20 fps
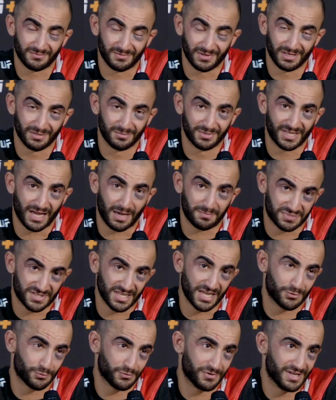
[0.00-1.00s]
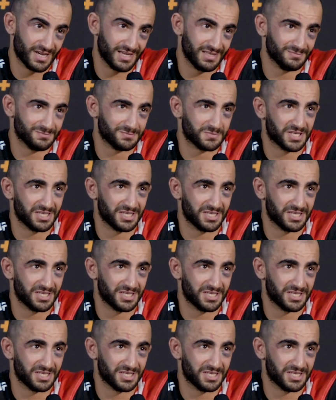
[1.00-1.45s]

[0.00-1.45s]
I'm a little bit upset with that,